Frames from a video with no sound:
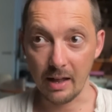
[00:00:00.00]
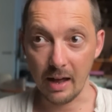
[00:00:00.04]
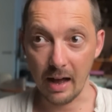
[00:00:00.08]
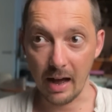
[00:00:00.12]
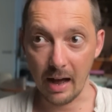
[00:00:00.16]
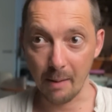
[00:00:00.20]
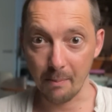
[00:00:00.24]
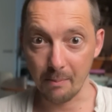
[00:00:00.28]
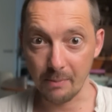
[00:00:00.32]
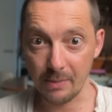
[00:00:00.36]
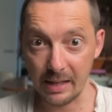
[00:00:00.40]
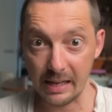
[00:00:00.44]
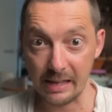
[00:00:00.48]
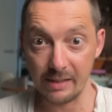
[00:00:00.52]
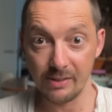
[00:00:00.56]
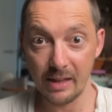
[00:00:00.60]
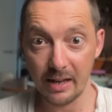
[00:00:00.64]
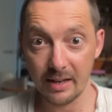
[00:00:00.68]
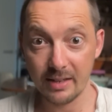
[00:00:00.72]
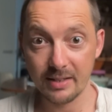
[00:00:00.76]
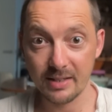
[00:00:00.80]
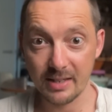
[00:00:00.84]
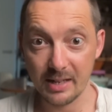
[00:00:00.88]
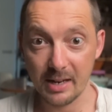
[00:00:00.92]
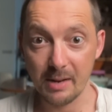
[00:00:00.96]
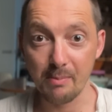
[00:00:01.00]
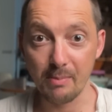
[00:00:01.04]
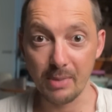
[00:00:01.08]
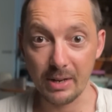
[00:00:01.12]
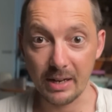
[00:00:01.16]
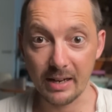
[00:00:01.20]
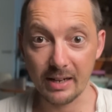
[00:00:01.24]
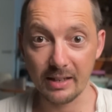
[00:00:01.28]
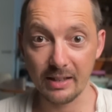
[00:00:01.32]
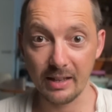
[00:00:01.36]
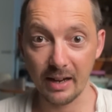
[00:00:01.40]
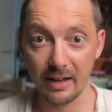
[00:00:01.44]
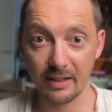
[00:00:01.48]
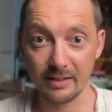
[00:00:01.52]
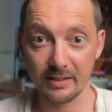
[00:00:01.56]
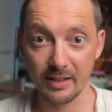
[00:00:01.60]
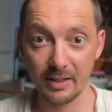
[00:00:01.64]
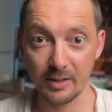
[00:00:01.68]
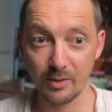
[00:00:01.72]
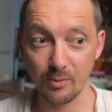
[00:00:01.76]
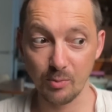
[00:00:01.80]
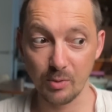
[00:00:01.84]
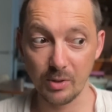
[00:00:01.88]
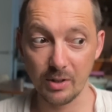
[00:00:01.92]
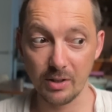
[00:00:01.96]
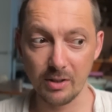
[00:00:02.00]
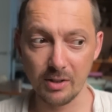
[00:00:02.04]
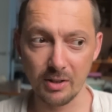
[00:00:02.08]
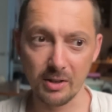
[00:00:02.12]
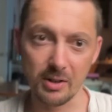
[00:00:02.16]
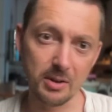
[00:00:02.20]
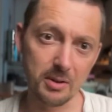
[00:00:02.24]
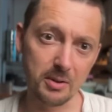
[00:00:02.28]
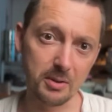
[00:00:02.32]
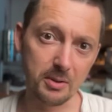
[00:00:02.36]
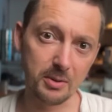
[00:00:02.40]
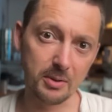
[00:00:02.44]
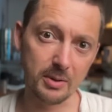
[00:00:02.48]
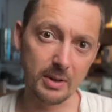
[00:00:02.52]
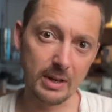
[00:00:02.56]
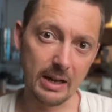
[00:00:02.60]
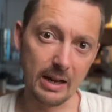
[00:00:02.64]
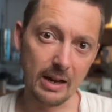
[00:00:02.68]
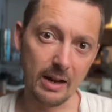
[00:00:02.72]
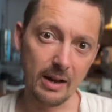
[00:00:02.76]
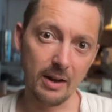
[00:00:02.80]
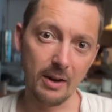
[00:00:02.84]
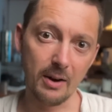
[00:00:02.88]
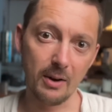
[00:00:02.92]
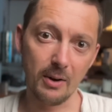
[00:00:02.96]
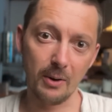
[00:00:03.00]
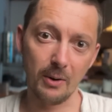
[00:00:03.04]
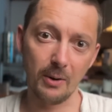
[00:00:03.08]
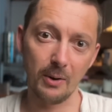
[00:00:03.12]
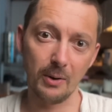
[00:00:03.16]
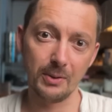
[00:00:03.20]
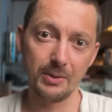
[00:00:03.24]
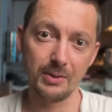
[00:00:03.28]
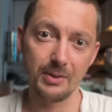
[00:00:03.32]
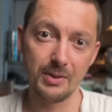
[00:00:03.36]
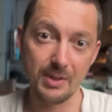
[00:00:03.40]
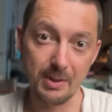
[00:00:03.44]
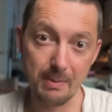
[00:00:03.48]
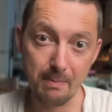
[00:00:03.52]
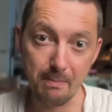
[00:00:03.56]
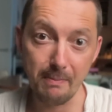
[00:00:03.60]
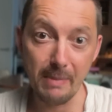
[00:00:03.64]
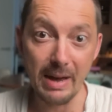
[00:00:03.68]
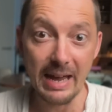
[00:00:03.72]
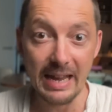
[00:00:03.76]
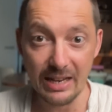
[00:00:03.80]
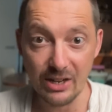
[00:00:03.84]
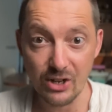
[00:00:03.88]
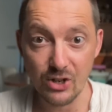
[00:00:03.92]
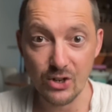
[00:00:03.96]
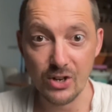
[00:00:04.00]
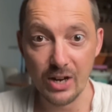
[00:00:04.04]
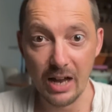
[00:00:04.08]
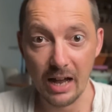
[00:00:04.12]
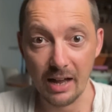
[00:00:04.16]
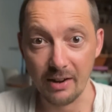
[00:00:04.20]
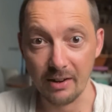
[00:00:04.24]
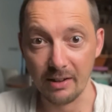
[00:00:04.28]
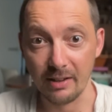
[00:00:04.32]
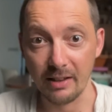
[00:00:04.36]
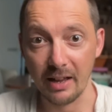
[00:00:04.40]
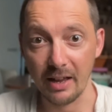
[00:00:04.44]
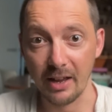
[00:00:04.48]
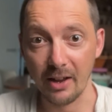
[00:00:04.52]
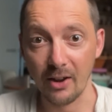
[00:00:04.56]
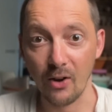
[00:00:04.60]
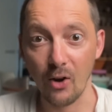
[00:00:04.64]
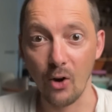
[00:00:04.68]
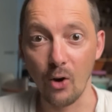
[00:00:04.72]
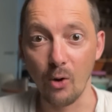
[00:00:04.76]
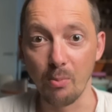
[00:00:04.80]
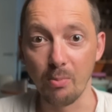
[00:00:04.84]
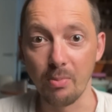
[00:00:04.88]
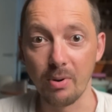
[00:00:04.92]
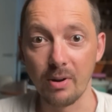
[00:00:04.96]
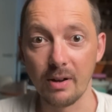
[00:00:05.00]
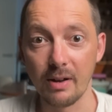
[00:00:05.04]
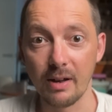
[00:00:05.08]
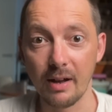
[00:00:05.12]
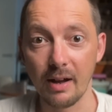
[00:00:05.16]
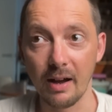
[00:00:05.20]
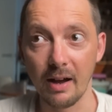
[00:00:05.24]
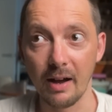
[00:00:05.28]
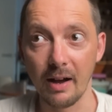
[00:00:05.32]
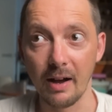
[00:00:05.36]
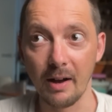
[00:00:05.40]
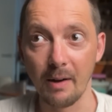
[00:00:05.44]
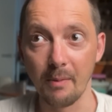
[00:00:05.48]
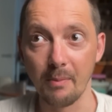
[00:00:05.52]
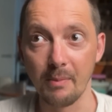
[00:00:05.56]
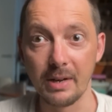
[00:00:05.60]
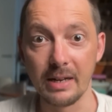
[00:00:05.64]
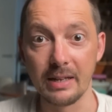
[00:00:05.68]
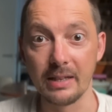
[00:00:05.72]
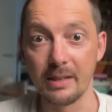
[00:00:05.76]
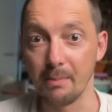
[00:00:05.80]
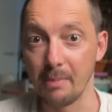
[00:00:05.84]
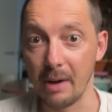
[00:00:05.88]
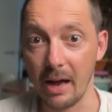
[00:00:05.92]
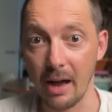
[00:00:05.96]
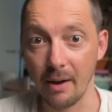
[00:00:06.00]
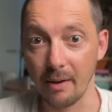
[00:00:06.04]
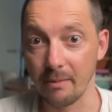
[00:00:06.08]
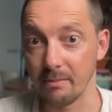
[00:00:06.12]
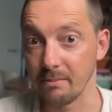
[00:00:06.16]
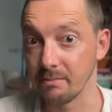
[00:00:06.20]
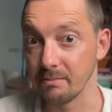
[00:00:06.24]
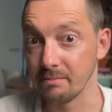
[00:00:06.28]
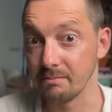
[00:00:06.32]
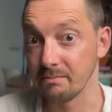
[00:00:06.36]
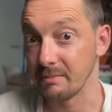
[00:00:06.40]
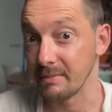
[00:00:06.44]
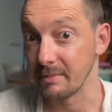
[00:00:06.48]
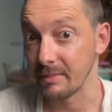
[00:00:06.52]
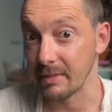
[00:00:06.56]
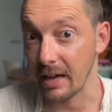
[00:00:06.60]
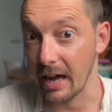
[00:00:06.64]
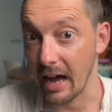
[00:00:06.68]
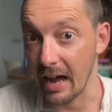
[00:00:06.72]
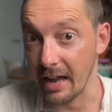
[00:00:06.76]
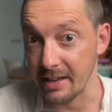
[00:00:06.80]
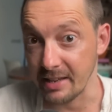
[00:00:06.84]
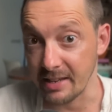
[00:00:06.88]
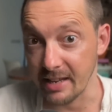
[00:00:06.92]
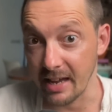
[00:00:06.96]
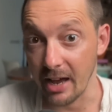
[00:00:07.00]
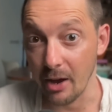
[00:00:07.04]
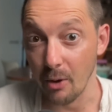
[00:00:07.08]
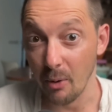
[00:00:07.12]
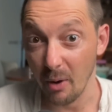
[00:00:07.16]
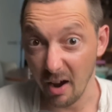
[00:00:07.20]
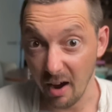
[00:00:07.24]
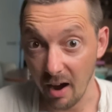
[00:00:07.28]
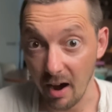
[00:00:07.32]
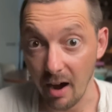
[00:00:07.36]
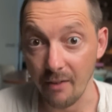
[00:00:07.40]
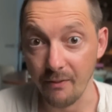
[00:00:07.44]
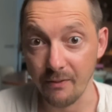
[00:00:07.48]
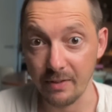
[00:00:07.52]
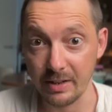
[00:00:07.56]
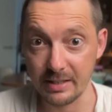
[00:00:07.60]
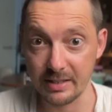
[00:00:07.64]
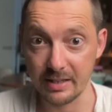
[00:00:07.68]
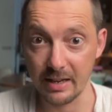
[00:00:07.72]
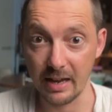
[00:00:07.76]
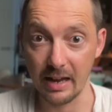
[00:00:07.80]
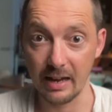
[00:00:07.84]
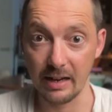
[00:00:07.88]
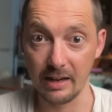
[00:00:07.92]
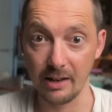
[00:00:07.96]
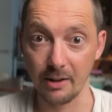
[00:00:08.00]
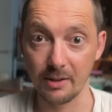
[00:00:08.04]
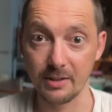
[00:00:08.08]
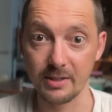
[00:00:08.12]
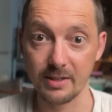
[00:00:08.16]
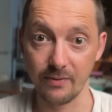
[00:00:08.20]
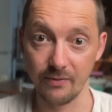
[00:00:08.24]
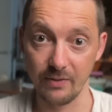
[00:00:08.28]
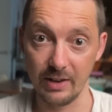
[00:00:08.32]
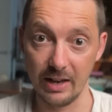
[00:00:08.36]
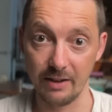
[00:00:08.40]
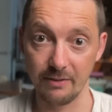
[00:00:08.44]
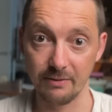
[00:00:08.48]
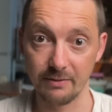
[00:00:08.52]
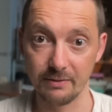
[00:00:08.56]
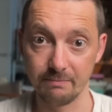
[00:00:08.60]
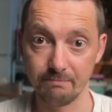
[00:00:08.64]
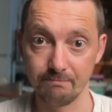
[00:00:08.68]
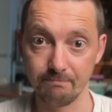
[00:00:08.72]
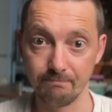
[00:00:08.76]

I'm next going to be connected with you on the main channel, I hope, in about a day or half a day. Lots of love.